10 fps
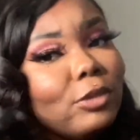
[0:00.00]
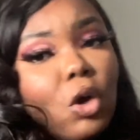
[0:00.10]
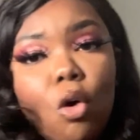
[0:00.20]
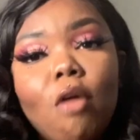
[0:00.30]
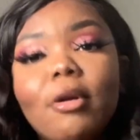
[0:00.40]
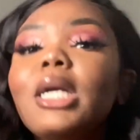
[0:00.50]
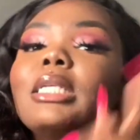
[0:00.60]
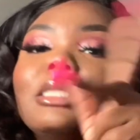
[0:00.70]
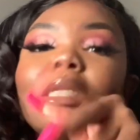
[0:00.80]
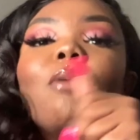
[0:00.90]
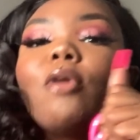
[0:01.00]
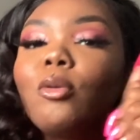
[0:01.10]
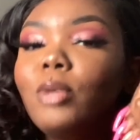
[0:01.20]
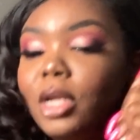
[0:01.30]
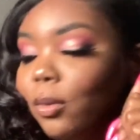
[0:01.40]
Cora is the
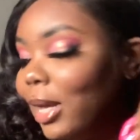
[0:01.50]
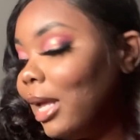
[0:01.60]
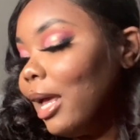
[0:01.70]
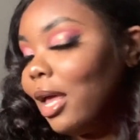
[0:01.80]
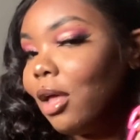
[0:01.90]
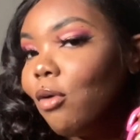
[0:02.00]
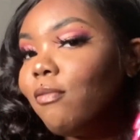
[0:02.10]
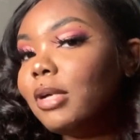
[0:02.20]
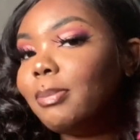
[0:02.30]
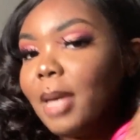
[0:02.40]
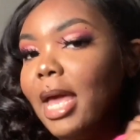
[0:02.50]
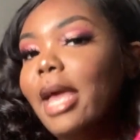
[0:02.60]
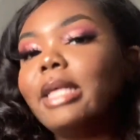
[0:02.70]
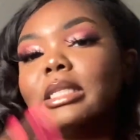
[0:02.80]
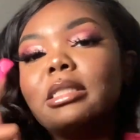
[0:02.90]
real deal, and L for the
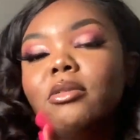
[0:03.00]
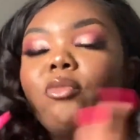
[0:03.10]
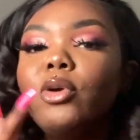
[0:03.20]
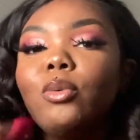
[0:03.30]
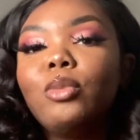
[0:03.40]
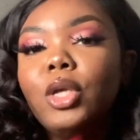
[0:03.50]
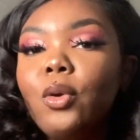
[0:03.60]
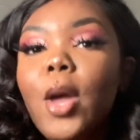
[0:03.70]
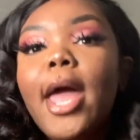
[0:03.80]
pads is the real deal.